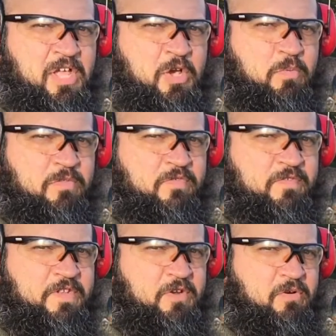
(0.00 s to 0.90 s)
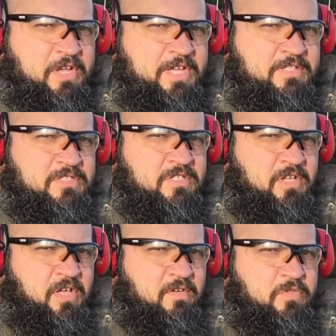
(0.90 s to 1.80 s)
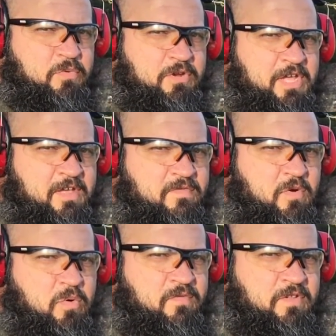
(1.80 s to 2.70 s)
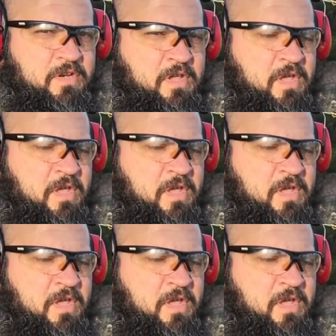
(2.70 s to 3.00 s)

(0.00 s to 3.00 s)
with 50 grains of 3F equivalent